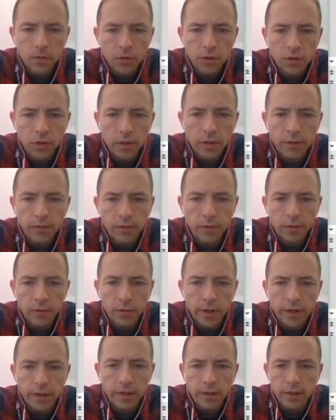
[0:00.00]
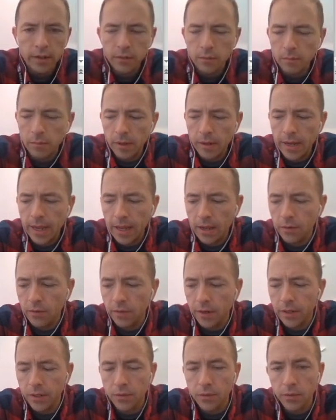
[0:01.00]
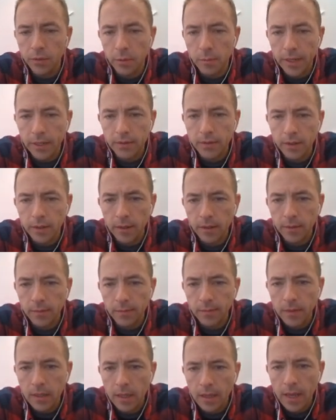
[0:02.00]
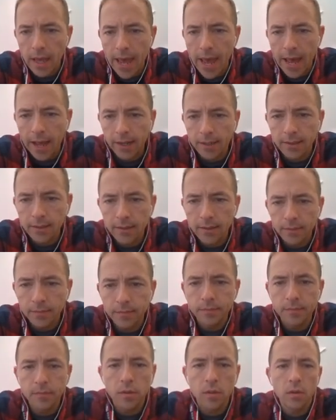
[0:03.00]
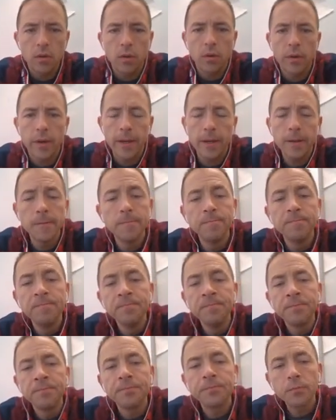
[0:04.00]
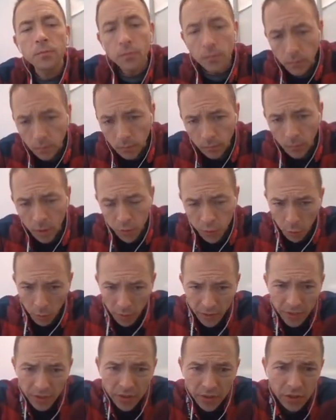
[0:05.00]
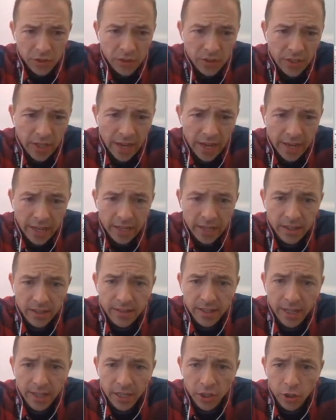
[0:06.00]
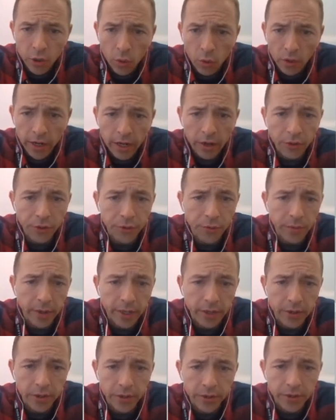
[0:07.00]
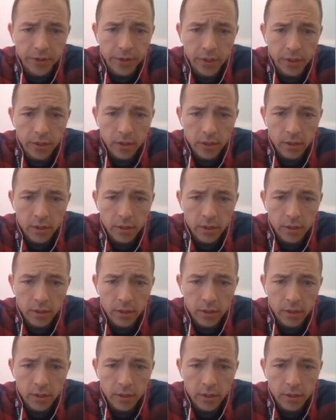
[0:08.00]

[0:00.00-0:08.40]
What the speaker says: sorry for writing. My handwriting is really bad today. Act. Okay? So what this is saying is that your health records